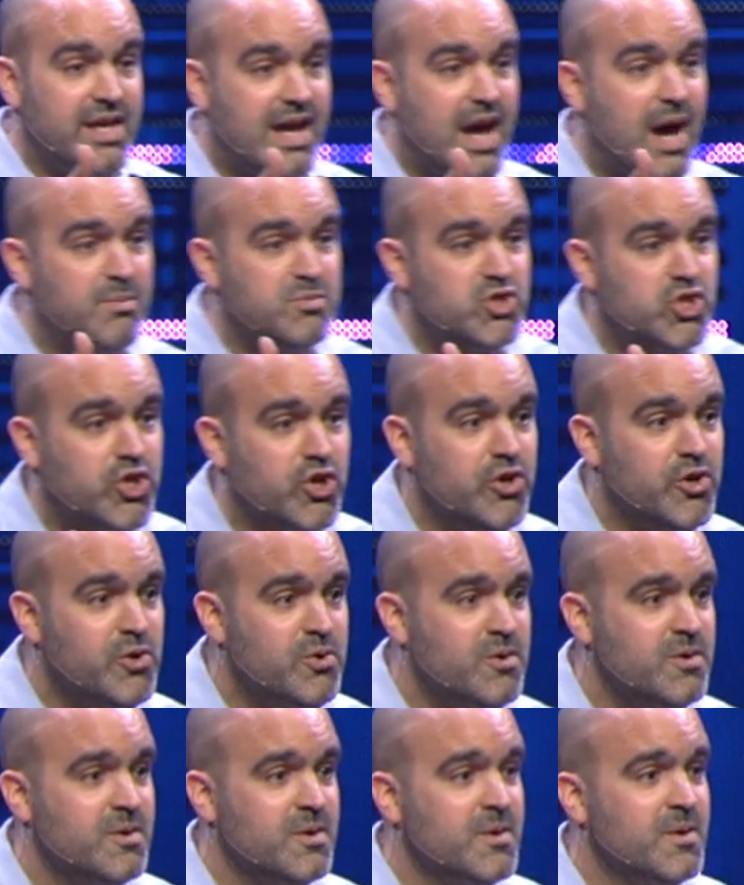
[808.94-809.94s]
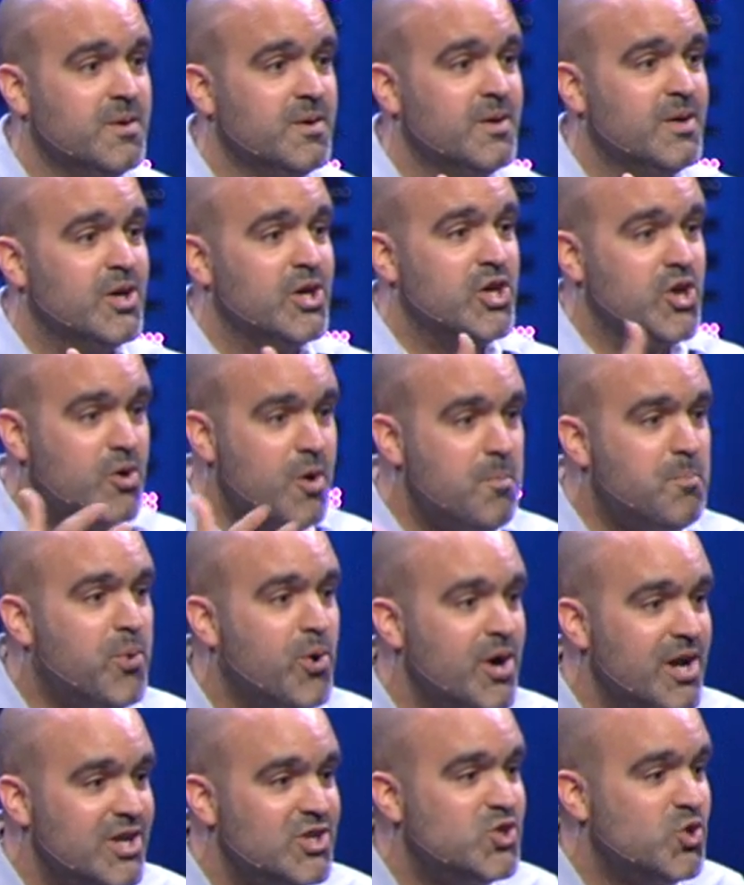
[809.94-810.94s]
comes true. You're a
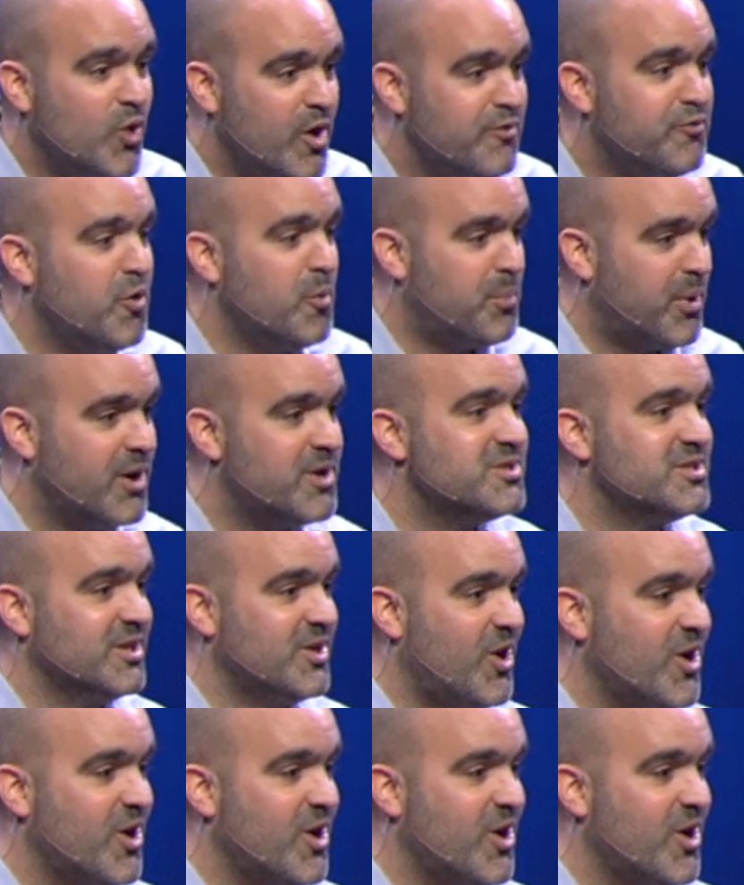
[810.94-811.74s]
pretty joyful person,